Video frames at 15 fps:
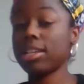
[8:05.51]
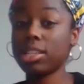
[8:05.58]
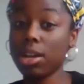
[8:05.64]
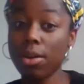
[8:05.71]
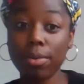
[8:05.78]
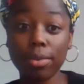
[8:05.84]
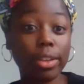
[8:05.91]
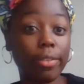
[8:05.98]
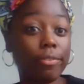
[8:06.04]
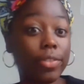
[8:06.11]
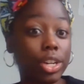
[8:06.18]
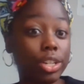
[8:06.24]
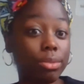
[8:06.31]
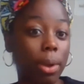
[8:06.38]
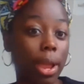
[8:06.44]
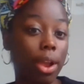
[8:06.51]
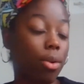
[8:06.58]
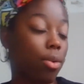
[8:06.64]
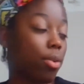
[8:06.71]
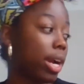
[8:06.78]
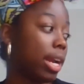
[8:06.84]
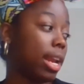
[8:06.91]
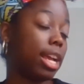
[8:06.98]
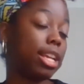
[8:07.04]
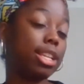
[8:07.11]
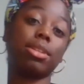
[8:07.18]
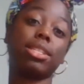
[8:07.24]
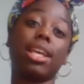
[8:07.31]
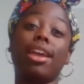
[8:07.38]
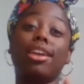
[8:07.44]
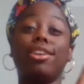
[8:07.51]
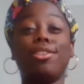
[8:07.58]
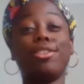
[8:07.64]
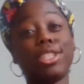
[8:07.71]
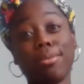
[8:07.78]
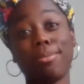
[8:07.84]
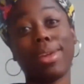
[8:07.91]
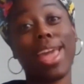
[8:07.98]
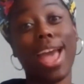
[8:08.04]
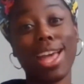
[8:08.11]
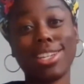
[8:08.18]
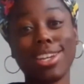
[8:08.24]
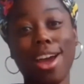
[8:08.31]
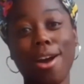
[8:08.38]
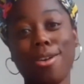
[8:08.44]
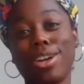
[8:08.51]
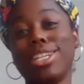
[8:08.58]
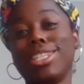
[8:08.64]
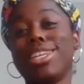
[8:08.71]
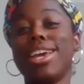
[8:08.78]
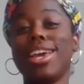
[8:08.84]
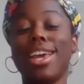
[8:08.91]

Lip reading: So the first way I organized was I used some cat towers.